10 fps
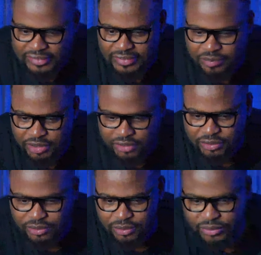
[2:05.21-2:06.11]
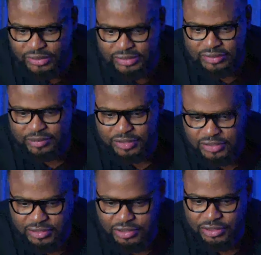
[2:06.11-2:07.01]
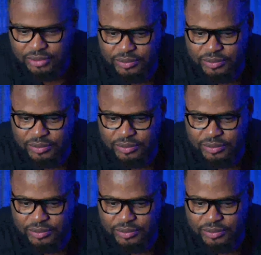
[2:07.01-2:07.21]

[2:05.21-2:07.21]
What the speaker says: I can see Meldo, I see Mr.